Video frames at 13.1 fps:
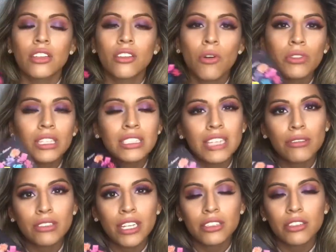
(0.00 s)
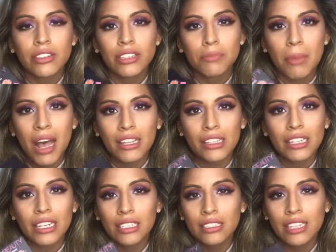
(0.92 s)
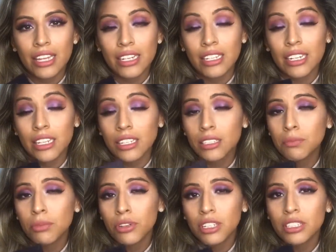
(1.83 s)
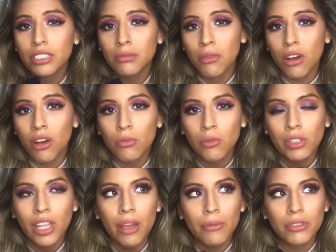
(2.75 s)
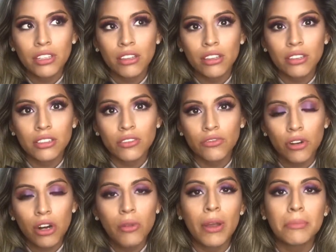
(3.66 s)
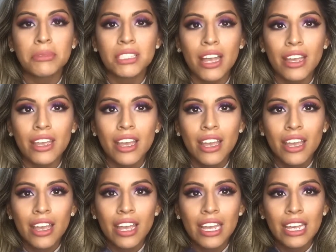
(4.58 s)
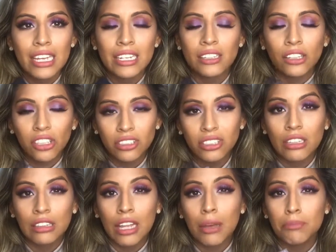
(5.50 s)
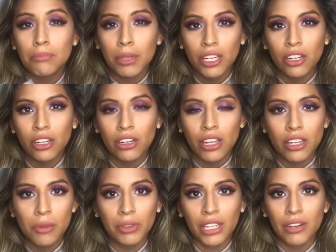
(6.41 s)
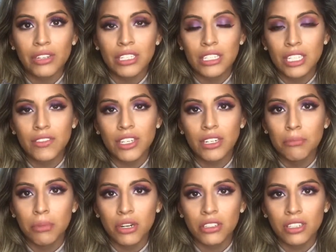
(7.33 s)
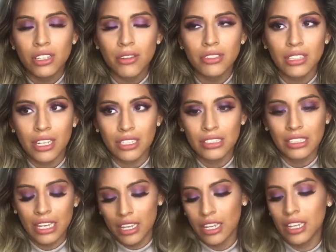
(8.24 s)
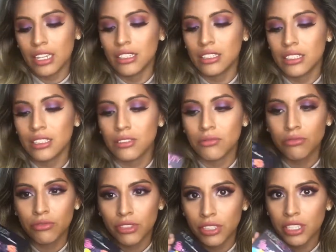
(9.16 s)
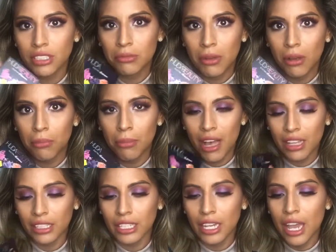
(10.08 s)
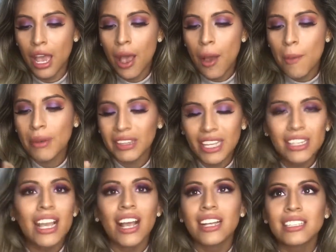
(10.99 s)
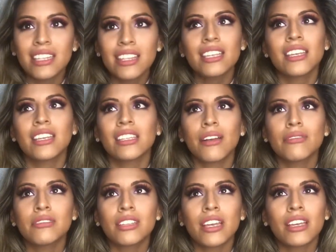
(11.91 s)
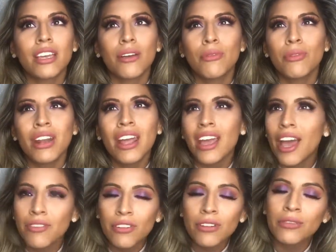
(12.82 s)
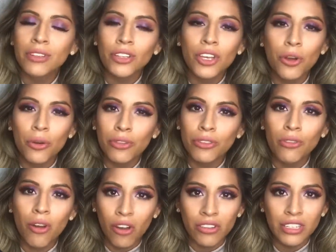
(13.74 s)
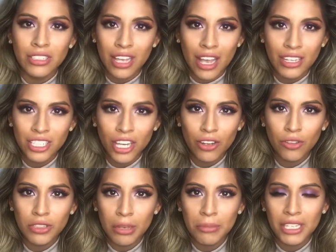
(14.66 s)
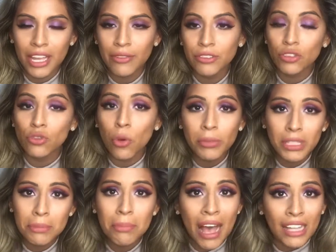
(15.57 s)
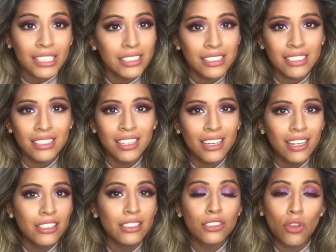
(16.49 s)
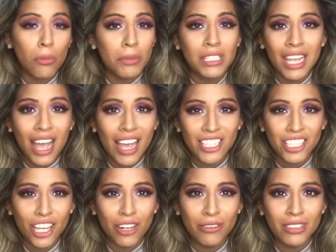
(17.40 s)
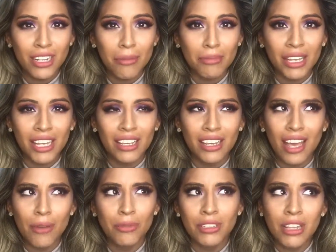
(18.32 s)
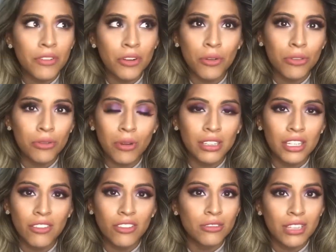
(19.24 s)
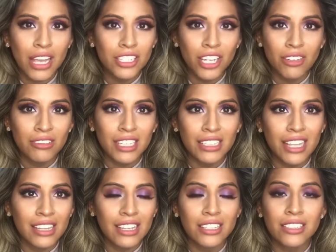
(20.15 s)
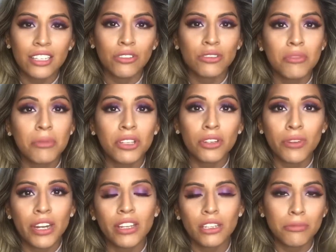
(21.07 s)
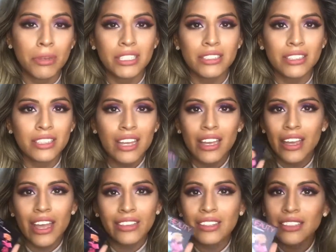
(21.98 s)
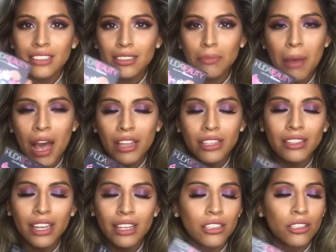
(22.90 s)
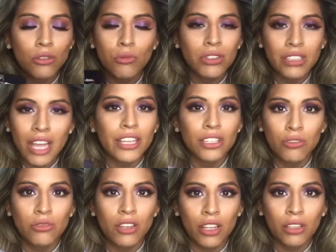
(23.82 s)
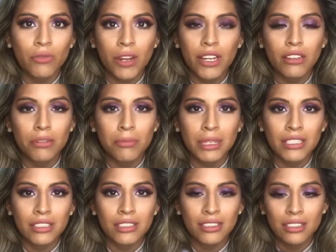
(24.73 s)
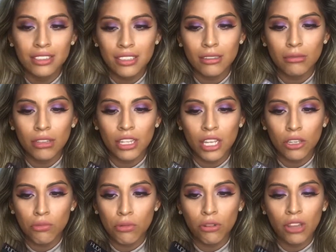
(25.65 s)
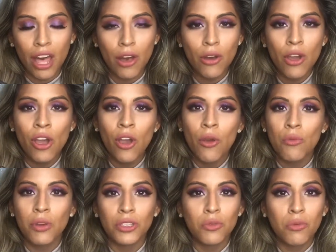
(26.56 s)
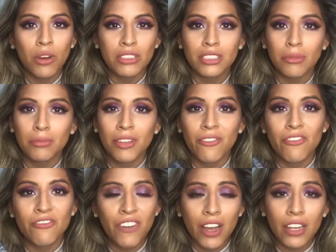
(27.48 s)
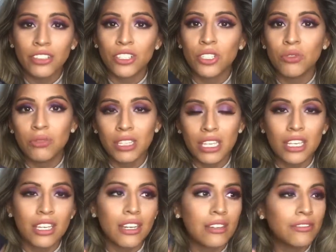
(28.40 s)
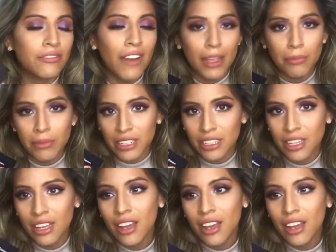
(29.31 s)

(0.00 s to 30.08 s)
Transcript: The only downside to this palette is that it is pretty small. When I was on the Sephora website, it looked a lot bigger, and then when I received it in person, I was like, dang, this is a really small palette. But then I got to thinking and I was like, would I ever really go through all these eyeshadows? I mean, I have so many palettes, so many eyeshadows that I'm like, I would never go through any of those eyeshadows like that unless I use them on a regular basis. And this is a palette that you would not use on a regular basis. This is something that you pull out when you want something fun, unique, vibrant.